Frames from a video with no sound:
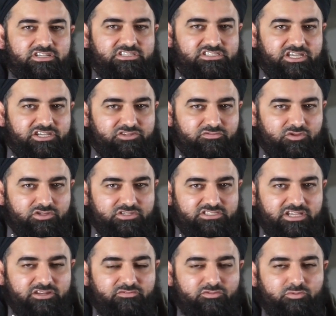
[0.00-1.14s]
in a stage of,
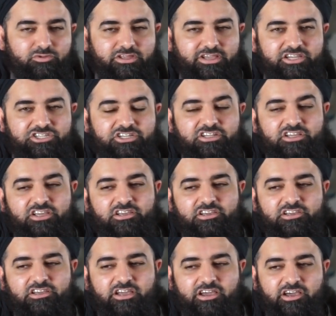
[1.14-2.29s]
state of humiliation
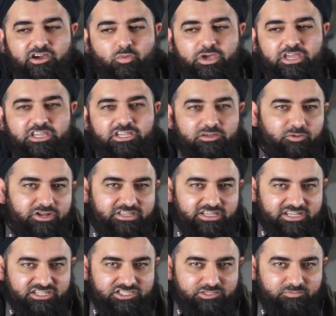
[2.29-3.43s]
uh, where anybody
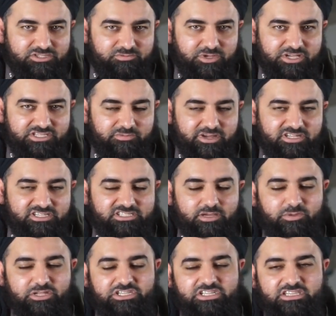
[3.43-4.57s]
that can sp speaks about
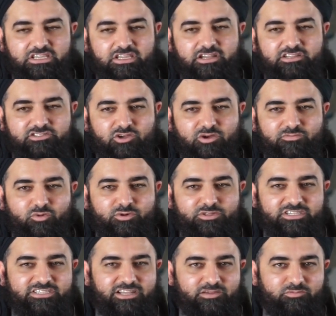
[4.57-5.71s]
establishing deen and so forth
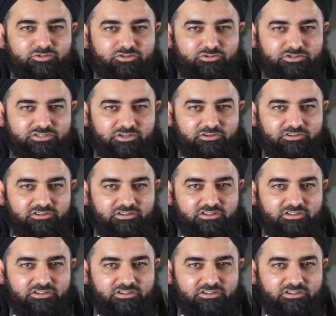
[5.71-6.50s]
is unable to do so.